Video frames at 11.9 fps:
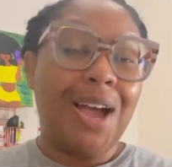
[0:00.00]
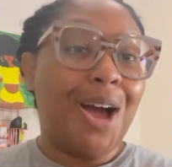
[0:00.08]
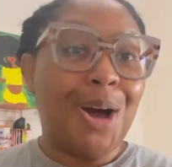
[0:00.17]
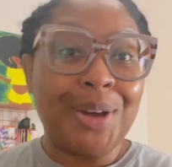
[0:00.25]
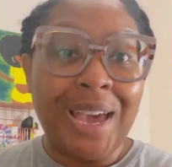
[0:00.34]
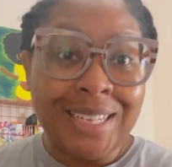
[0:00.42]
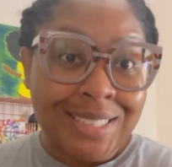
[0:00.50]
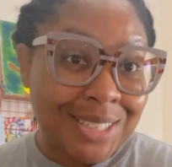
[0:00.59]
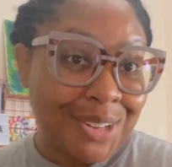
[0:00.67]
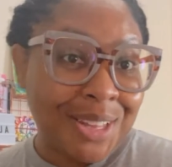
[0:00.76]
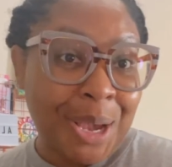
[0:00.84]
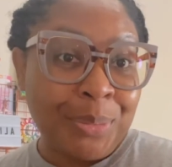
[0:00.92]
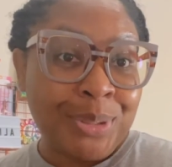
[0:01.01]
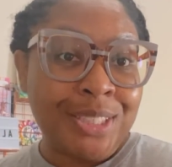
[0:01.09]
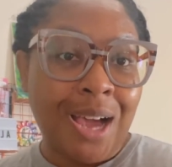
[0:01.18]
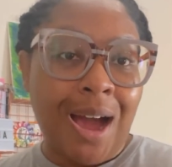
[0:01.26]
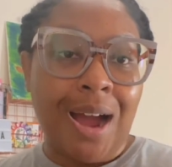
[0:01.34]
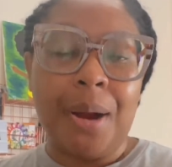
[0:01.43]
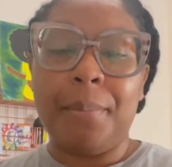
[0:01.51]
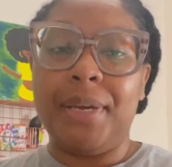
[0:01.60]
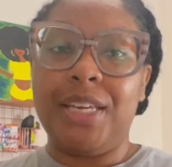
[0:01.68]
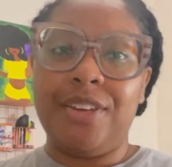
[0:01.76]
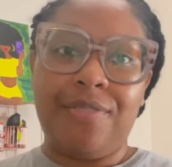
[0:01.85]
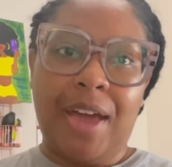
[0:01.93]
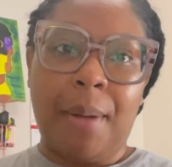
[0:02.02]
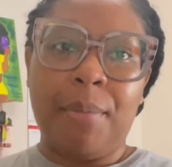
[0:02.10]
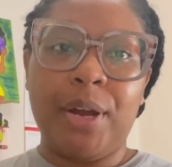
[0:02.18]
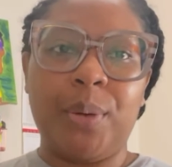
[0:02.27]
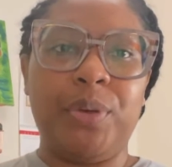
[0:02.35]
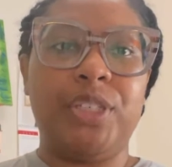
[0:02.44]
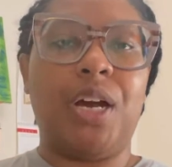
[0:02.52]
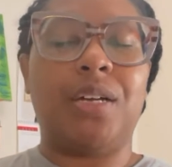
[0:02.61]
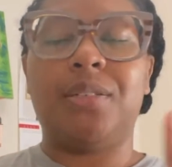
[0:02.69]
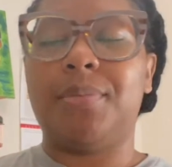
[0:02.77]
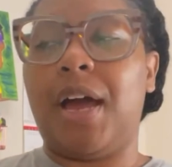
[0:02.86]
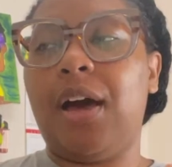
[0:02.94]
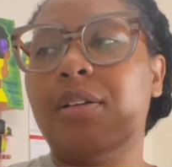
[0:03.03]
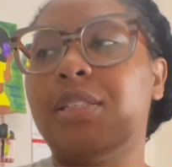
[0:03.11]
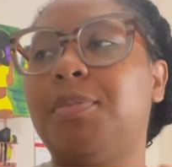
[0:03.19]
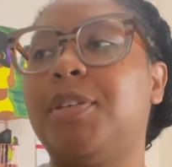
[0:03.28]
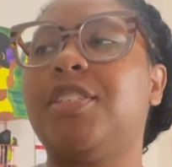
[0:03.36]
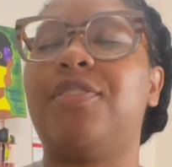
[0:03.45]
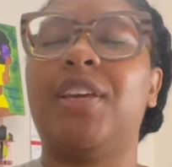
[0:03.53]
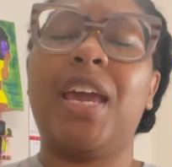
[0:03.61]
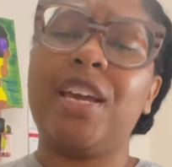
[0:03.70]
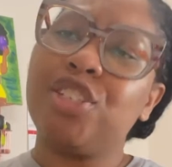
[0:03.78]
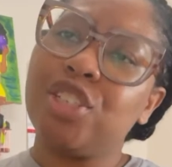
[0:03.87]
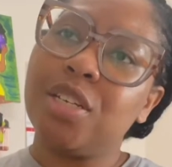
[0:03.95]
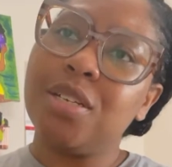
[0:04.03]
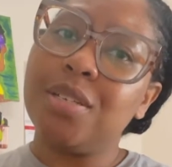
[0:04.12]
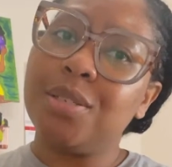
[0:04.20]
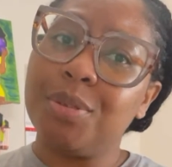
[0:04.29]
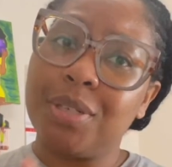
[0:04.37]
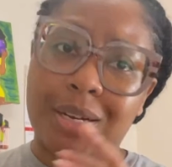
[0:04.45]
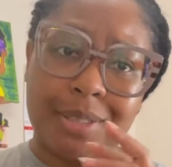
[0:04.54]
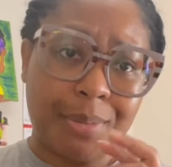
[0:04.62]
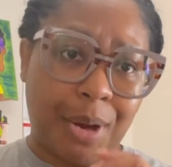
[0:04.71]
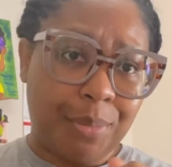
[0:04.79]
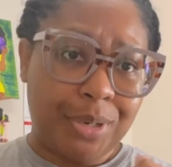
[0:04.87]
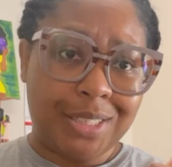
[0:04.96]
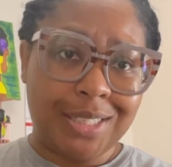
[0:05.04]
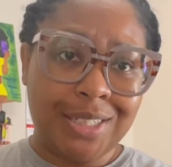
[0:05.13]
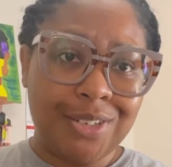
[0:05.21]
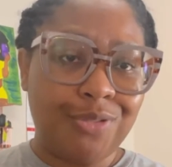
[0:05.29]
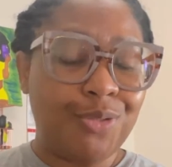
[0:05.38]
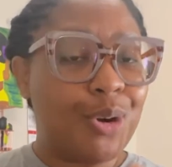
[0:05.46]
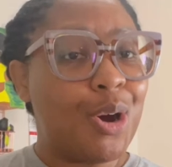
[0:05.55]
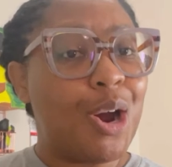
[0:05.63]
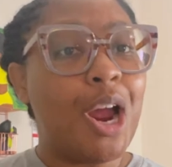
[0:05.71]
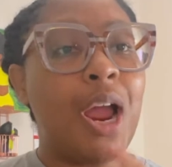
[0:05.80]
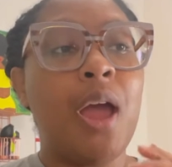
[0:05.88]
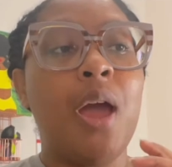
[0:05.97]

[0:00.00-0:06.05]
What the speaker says: Okay, so that was our Minky fabric. We talked about specifications, we talked about what it's good for,